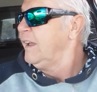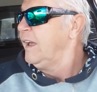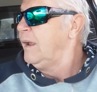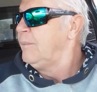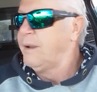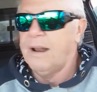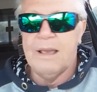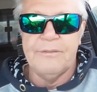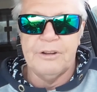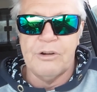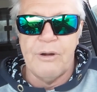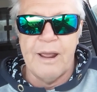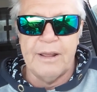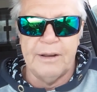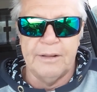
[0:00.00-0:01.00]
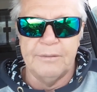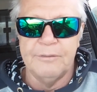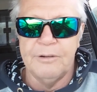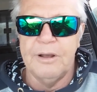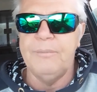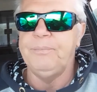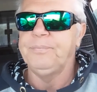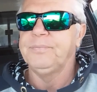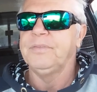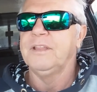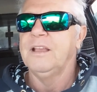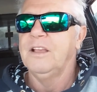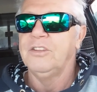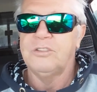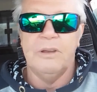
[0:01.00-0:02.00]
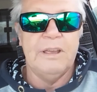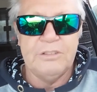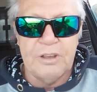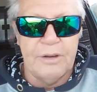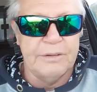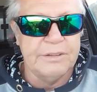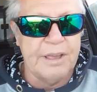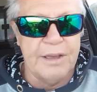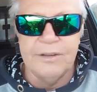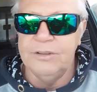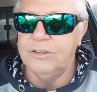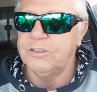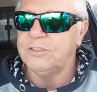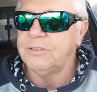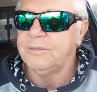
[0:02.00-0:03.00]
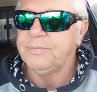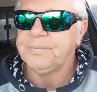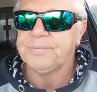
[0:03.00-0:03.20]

And I'm going to have a crack at it, right? So here's how it goes.